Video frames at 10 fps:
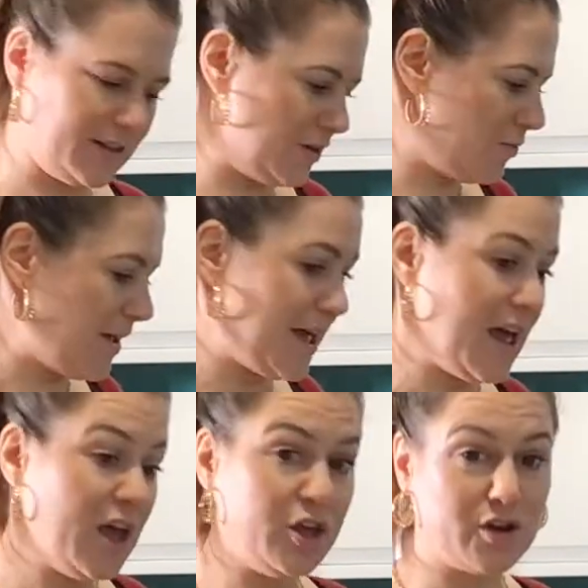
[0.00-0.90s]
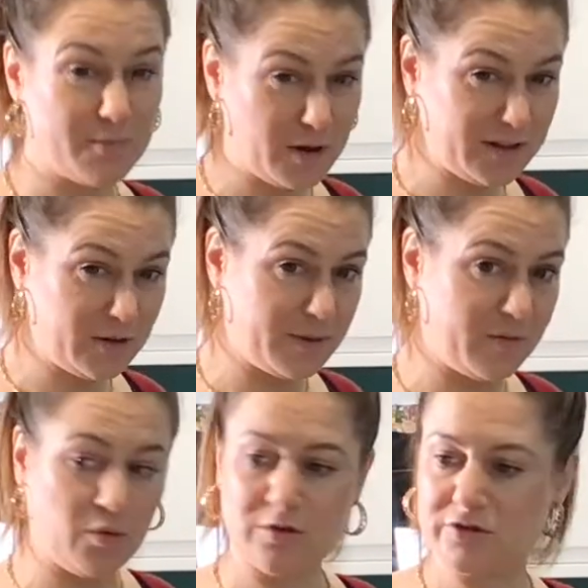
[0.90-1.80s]
a little bit, you can put a little bit of
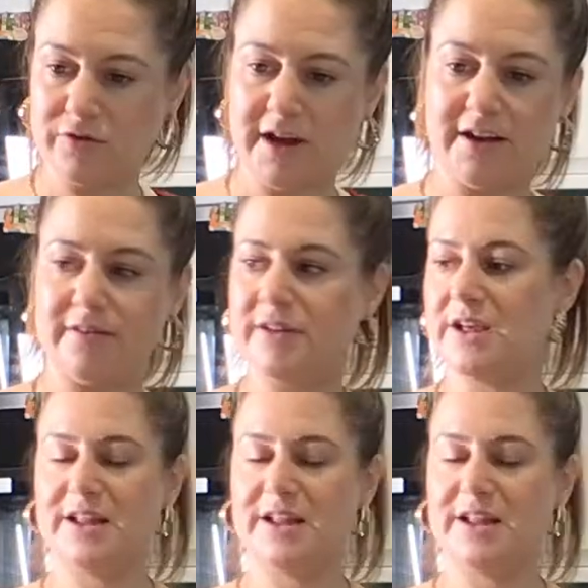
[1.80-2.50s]
water in.